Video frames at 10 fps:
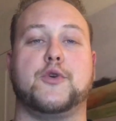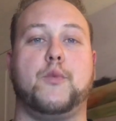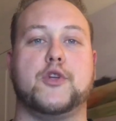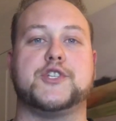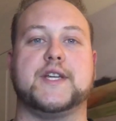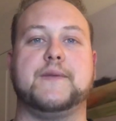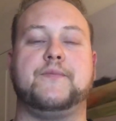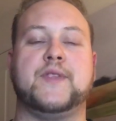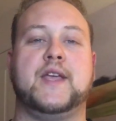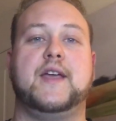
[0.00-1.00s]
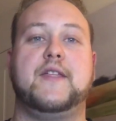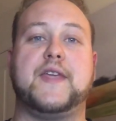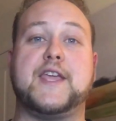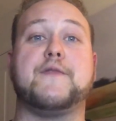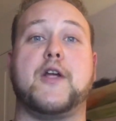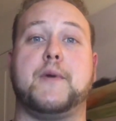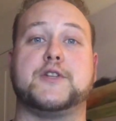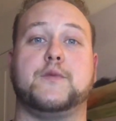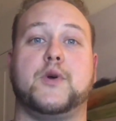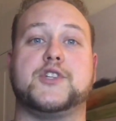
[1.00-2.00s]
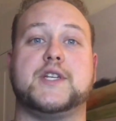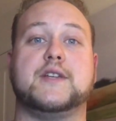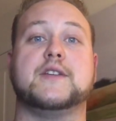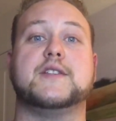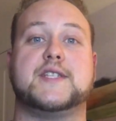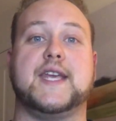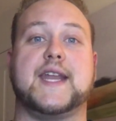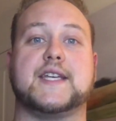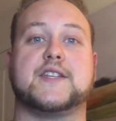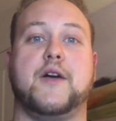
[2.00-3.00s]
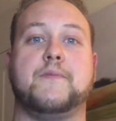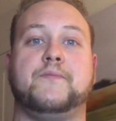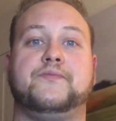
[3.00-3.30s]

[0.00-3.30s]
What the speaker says: watching it. Thank you very much for watching, see you next time.